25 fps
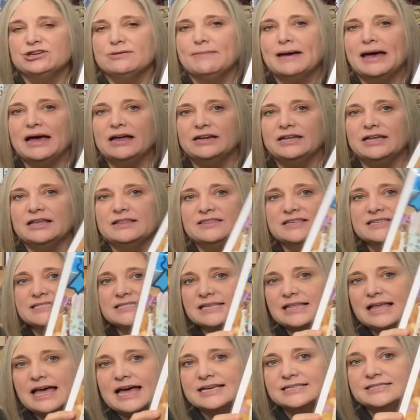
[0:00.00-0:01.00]
about it. This
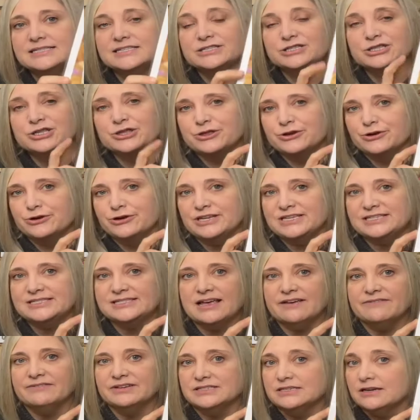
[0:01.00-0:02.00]
class is
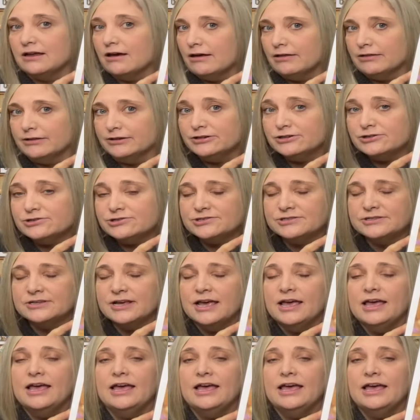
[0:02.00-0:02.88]
$37.